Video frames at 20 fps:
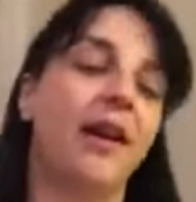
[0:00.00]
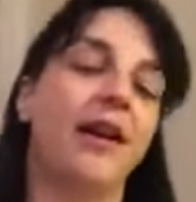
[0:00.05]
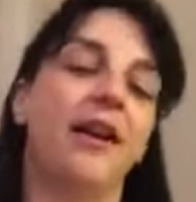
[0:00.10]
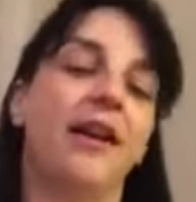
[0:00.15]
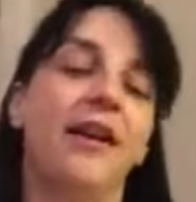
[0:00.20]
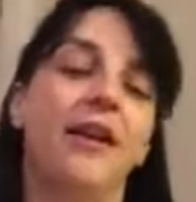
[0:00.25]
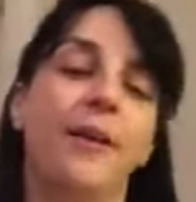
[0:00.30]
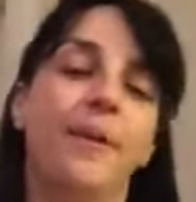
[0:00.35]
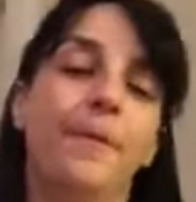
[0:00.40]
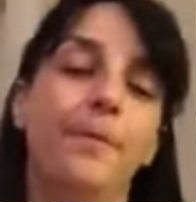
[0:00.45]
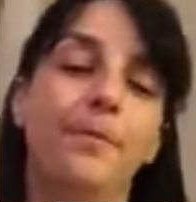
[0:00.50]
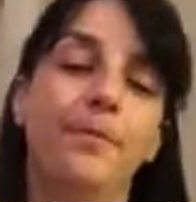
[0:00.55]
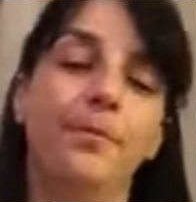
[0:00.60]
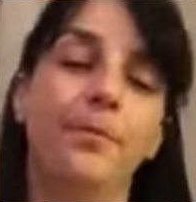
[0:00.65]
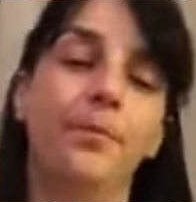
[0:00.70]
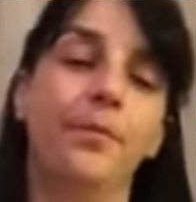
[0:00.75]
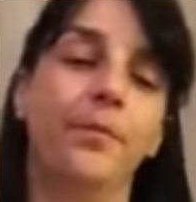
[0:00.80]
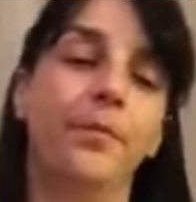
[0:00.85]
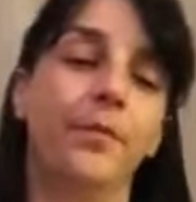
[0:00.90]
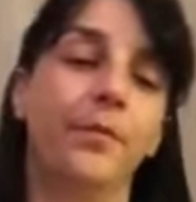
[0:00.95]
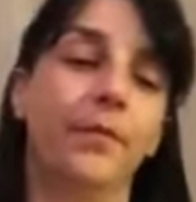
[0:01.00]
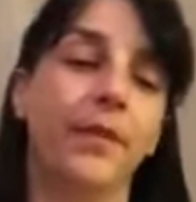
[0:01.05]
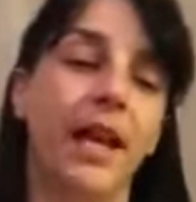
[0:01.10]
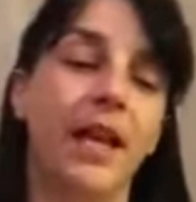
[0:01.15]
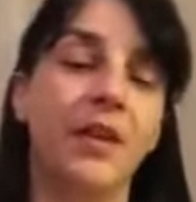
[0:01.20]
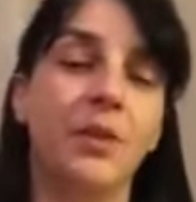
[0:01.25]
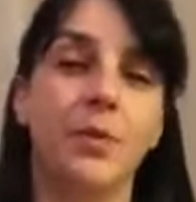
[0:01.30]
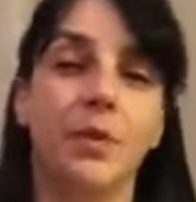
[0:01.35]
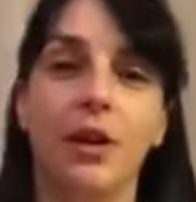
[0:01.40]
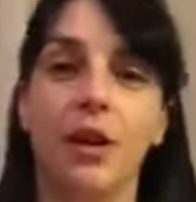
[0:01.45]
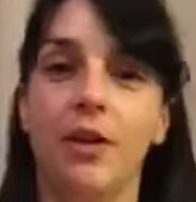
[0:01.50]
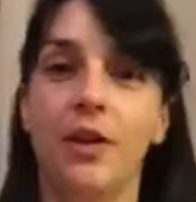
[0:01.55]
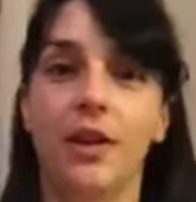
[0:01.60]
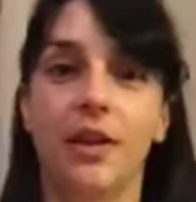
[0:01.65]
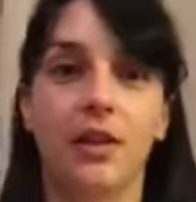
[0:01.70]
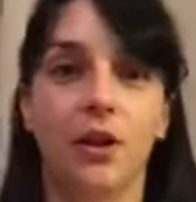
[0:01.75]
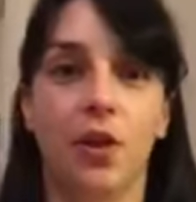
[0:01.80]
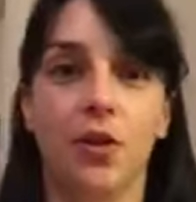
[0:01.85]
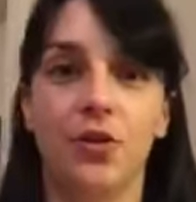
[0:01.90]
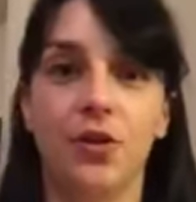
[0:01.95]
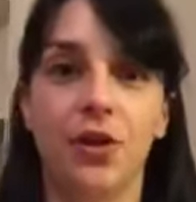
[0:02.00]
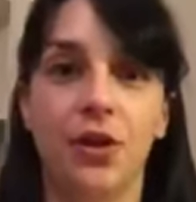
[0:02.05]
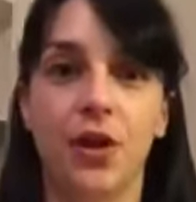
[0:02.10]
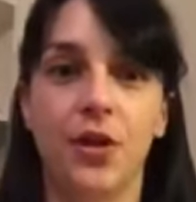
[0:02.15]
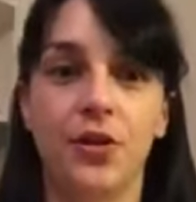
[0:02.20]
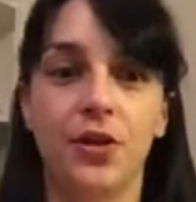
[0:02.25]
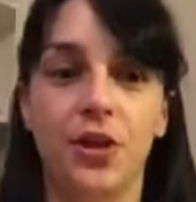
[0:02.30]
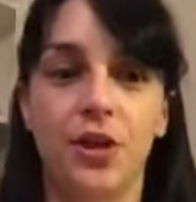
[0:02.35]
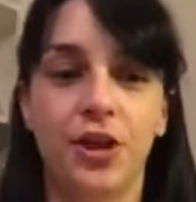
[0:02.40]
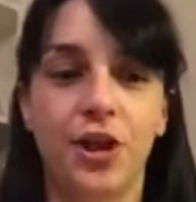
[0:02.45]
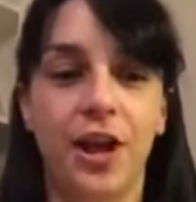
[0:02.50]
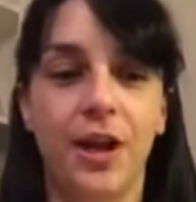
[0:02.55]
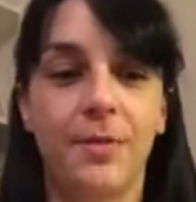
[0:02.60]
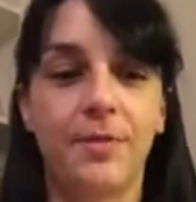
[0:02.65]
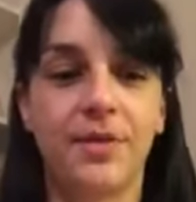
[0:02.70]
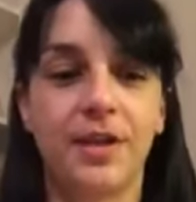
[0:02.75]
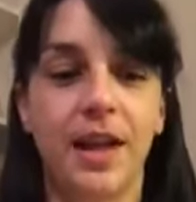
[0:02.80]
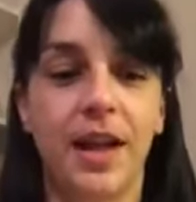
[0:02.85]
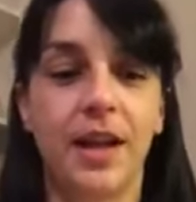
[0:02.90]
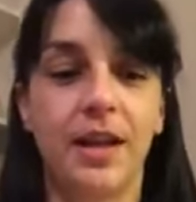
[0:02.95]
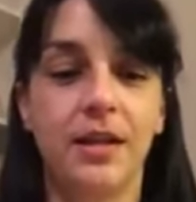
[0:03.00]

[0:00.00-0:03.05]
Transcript: As we know, there's lots and lots of shapes,